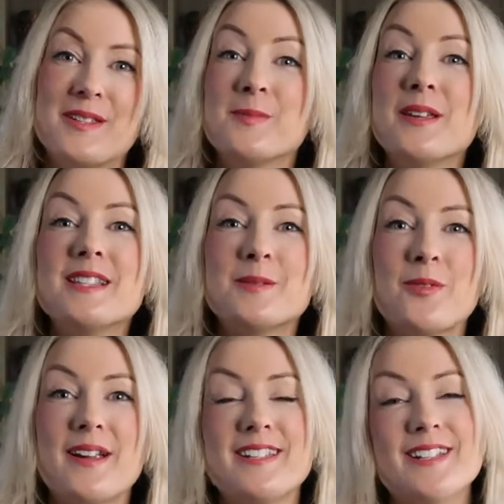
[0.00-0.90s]
some
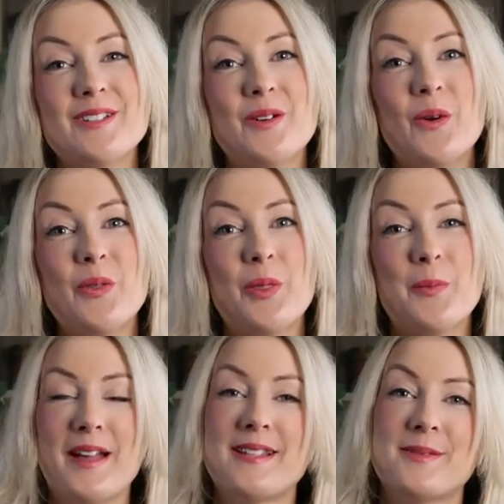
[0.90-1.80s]
inspiration on the
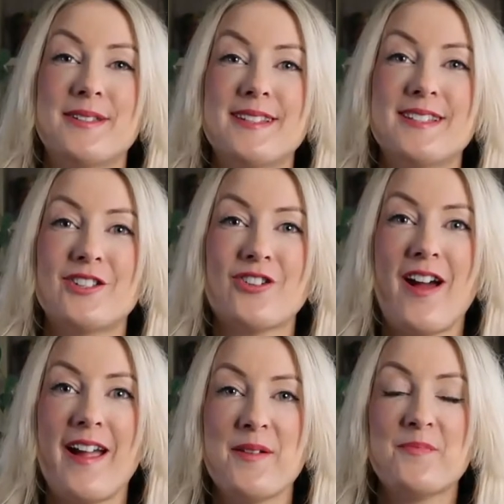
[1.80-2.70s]
best ones to
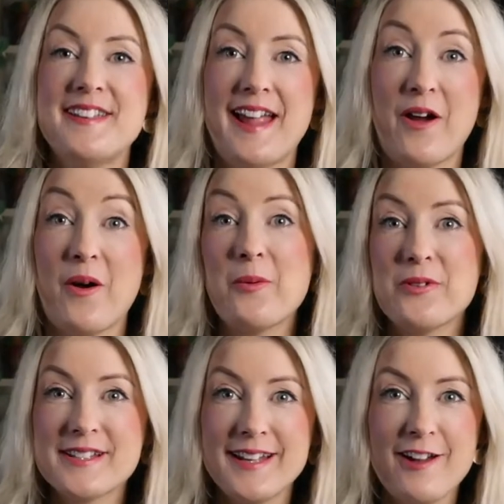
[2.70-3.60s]
try. Now, I
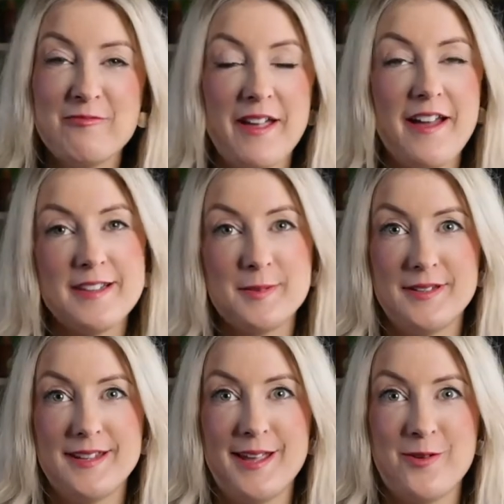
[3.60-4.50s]
was going to have my
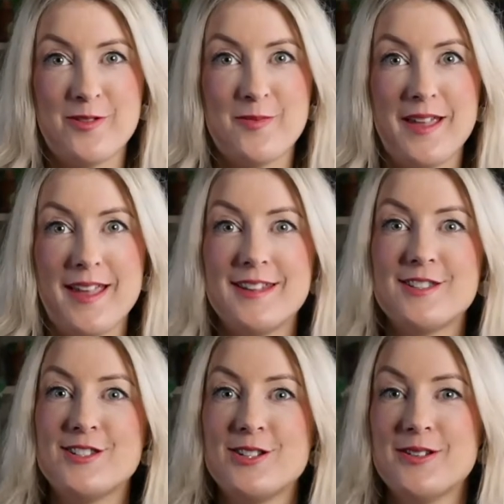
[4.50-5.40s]
husband here with me
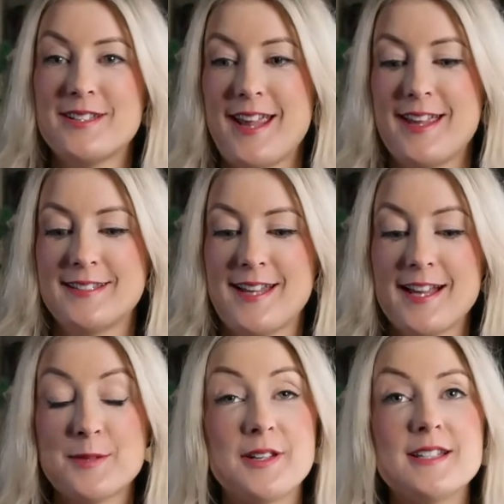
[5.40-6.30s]
to do a taste
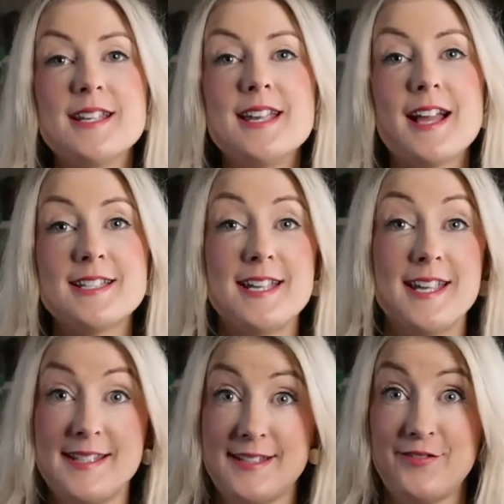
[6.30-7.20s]
test because he actually
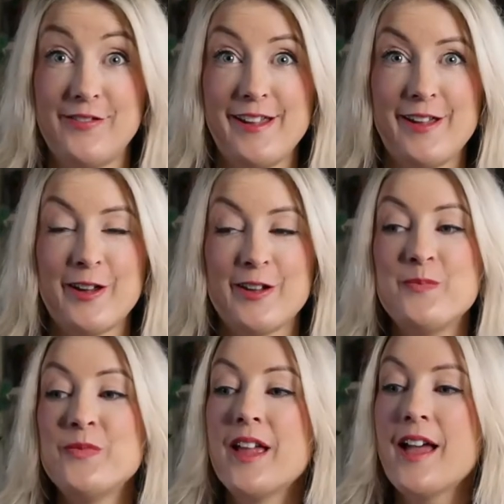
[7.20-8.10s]
isn't vegan.
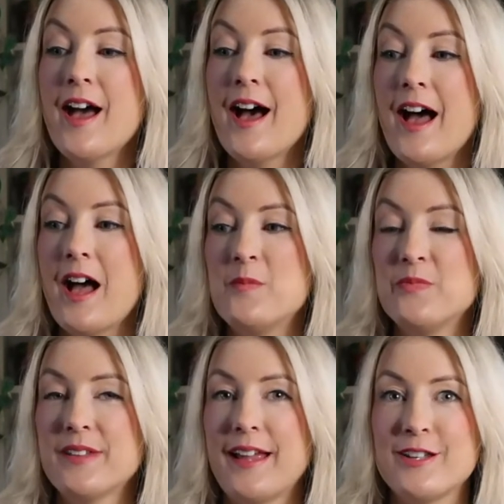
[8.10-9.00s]

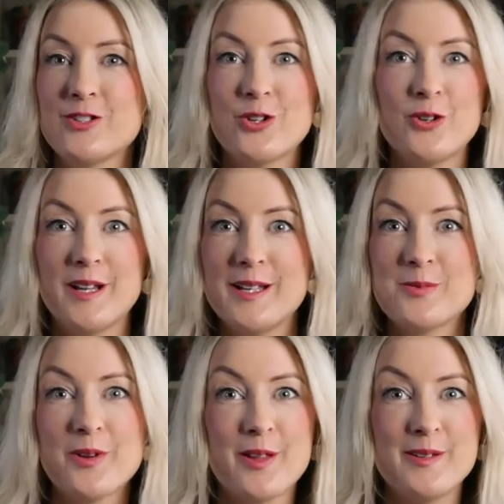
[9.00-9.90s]
And chocolate is
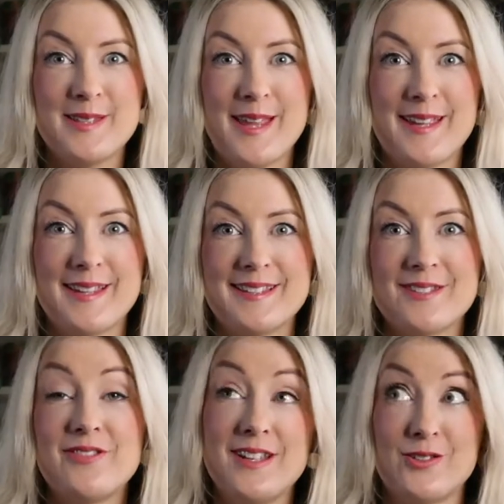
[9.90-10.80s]
one of those things,
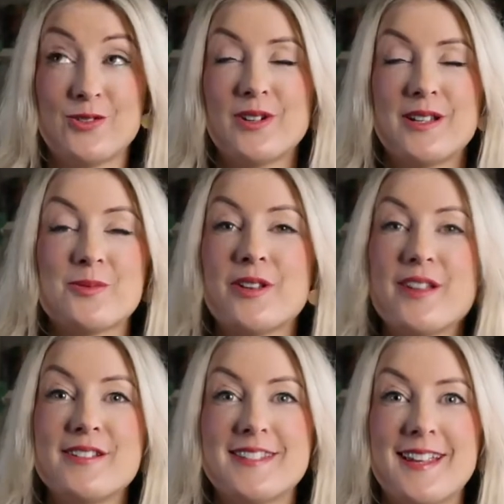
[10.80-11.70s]
vegan chocolate is one of
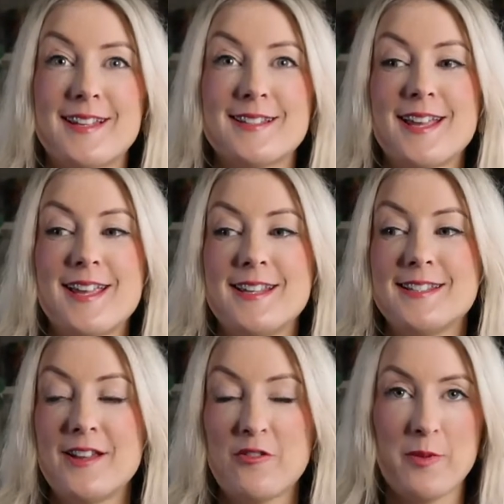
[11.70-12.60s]
those things that he's
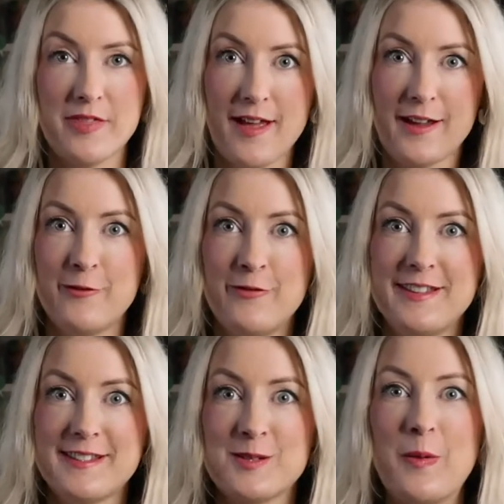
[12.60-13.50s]
never been that
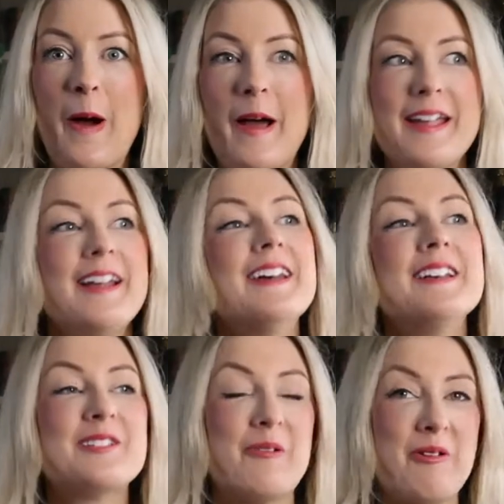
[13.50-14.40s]
convinced by.
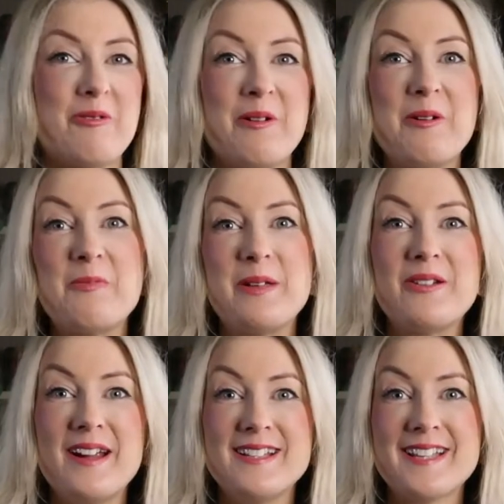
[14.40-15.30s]
So I thought it would be
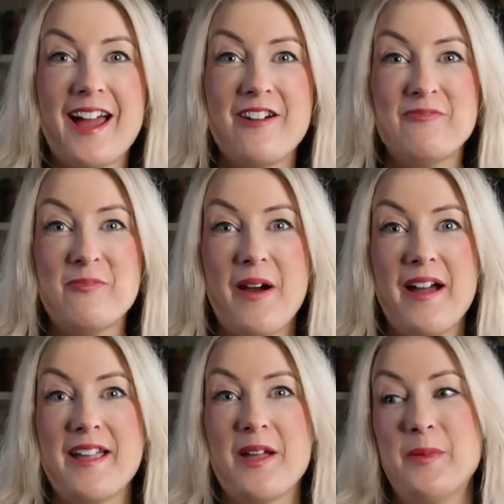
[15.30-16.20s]
great to have
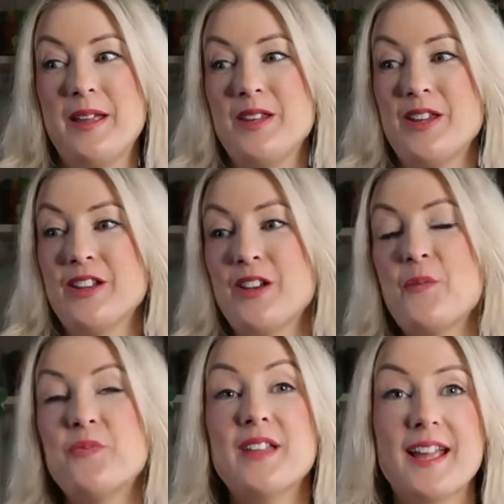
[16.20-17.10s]
my opinion
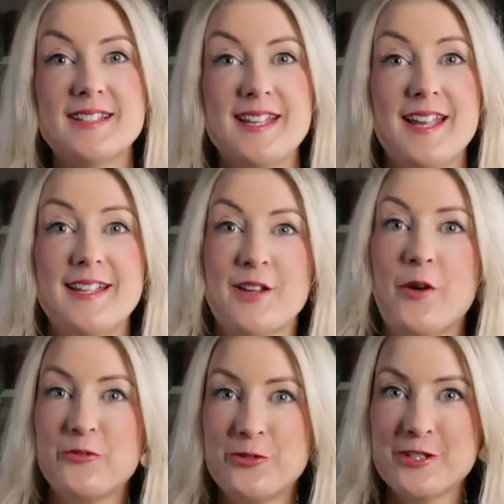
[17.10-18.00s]
next to his.
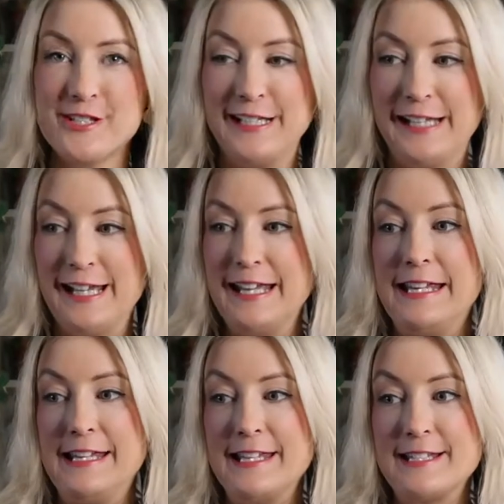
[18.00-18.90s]
Unfortunately,
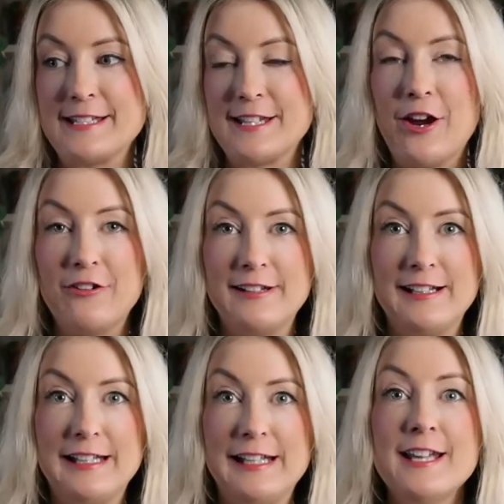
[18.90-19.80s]
he is
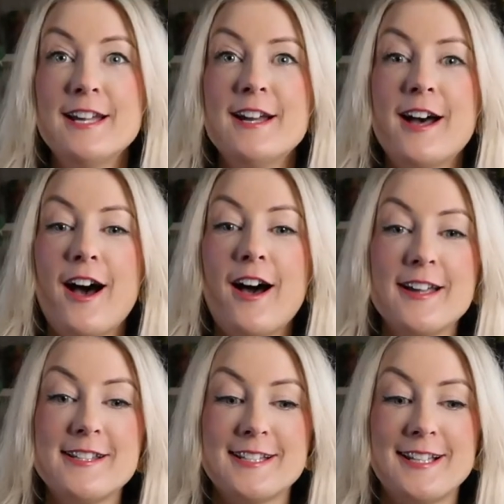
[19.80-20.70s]
currently
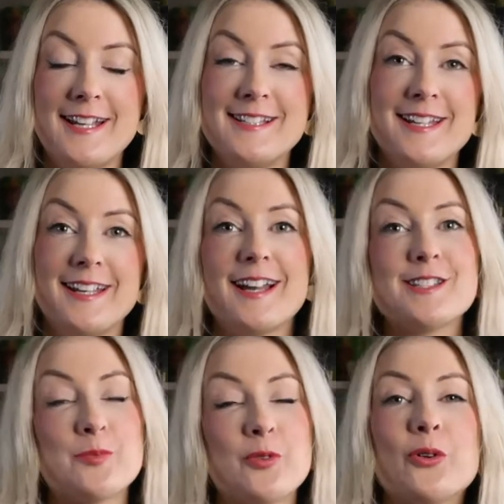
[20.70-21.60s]
isolating as
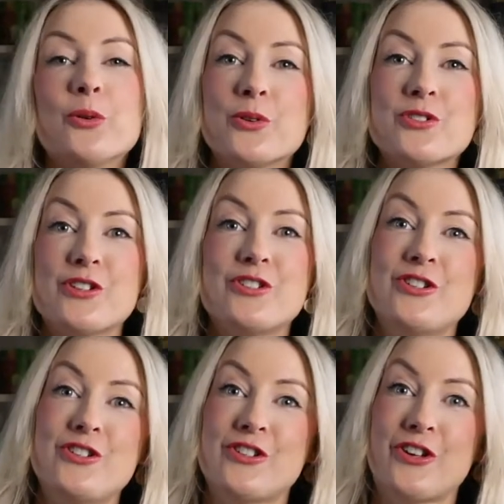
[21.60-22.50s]
a precaution
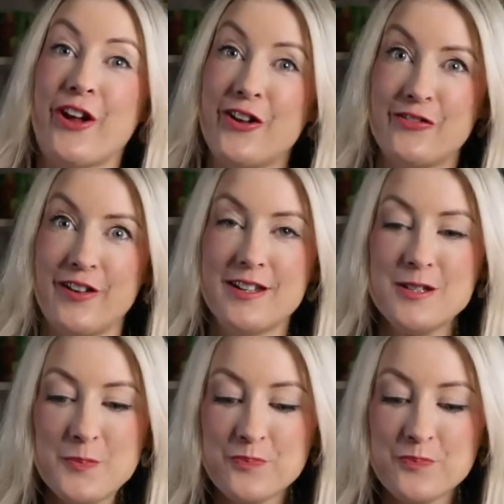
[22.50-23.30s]
due to COVID.